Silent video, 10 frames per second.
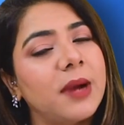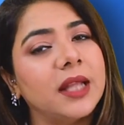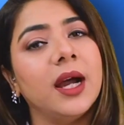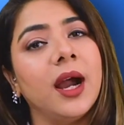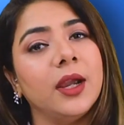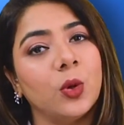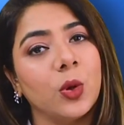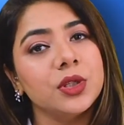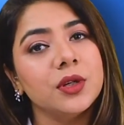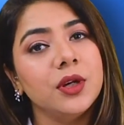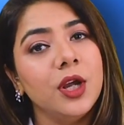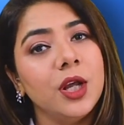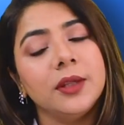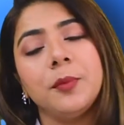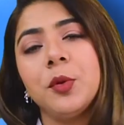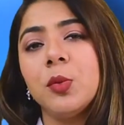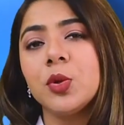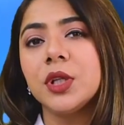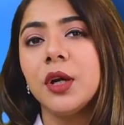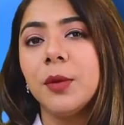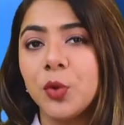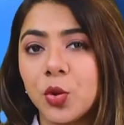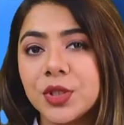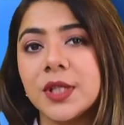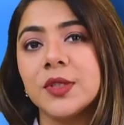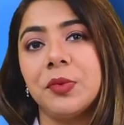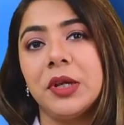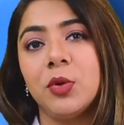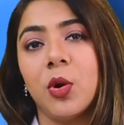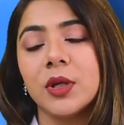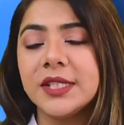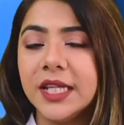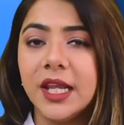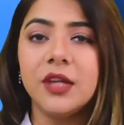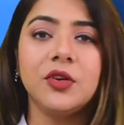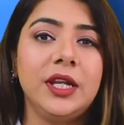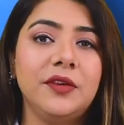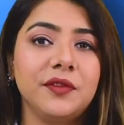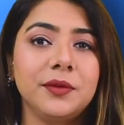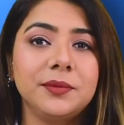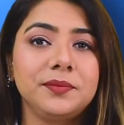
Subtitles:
by the High Court, the promoter approached the Supreme Court seeking relief.